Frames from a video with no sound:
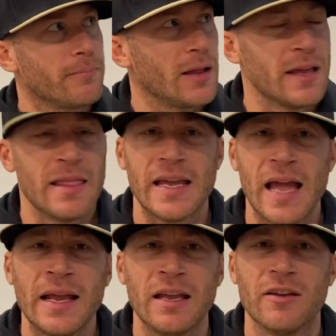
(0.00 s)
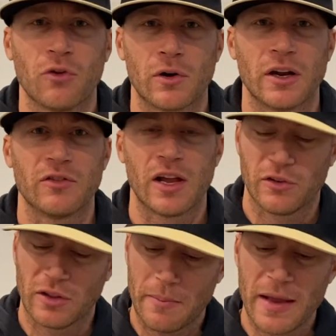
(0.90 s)
in the Yankees
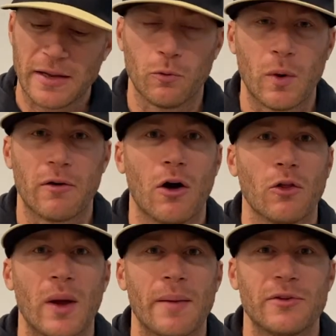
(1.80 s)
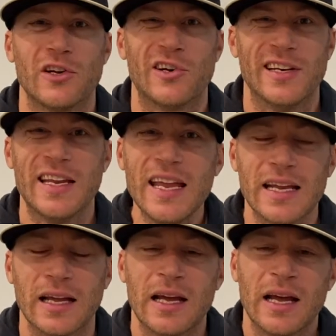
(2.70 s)
organization, they make you wear it all the way up to your
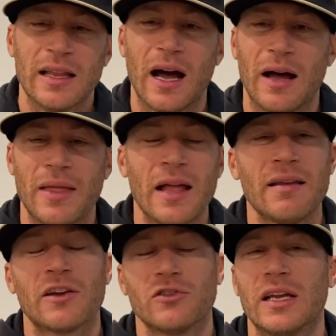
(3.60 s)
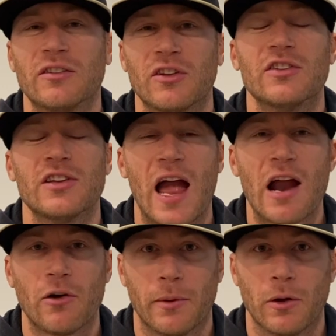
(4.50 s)
knee. Uh, that actually isn't
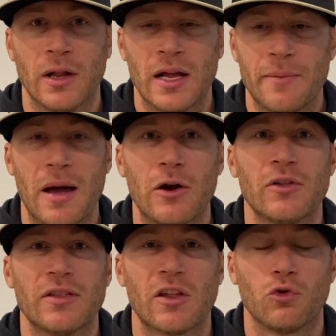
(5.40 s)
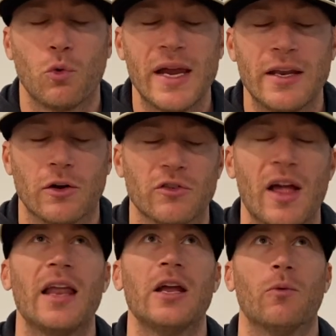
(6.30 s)
terrible, better than the tweeners.
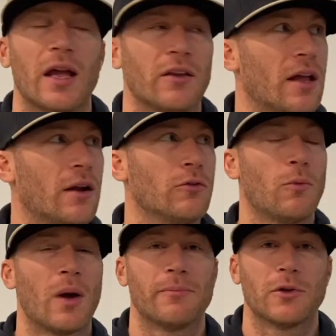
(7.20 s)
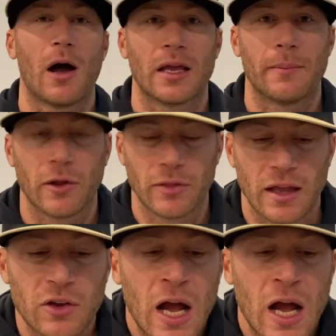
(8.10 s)
Anyways, I don't know why I'm talking about this.